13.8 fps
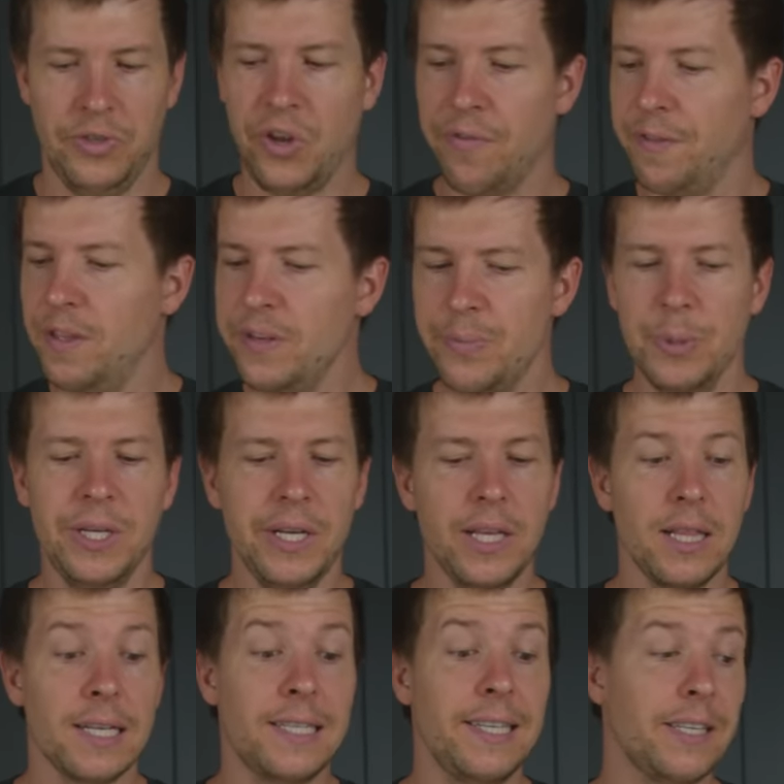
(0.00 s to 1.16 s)
So for this
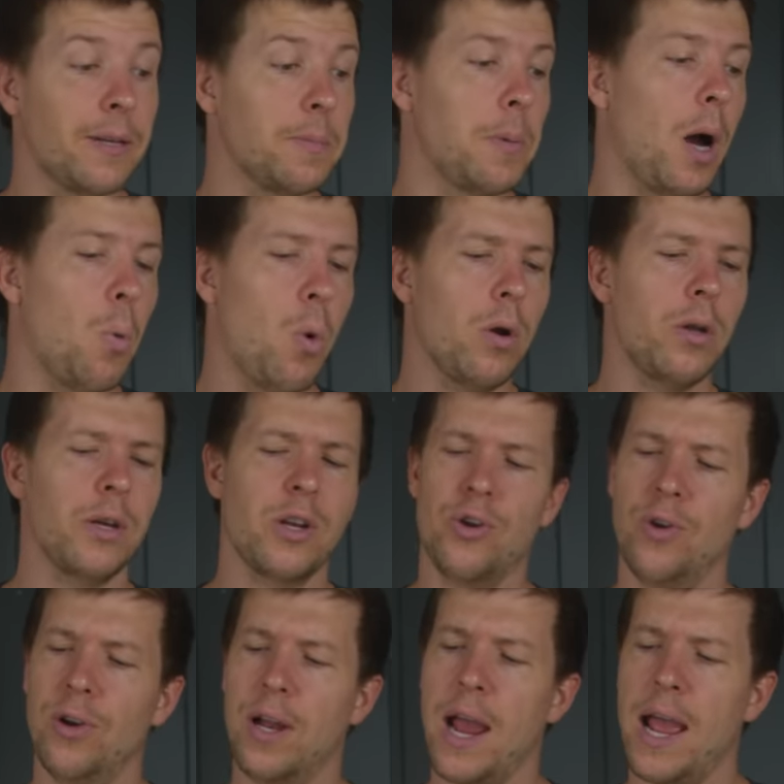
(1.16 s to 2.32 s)
particular system, I wanna
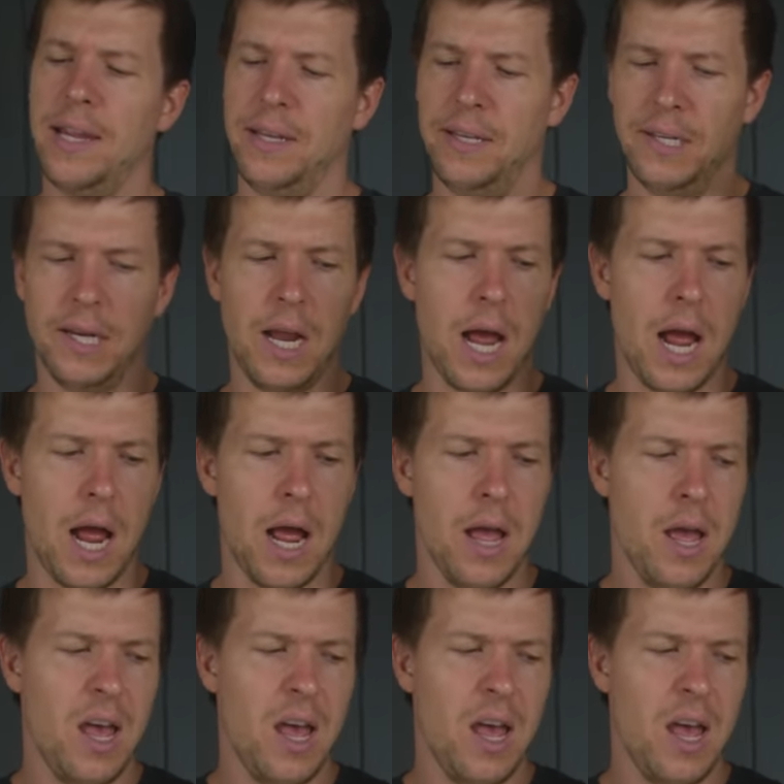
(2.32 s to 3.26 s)
create uh,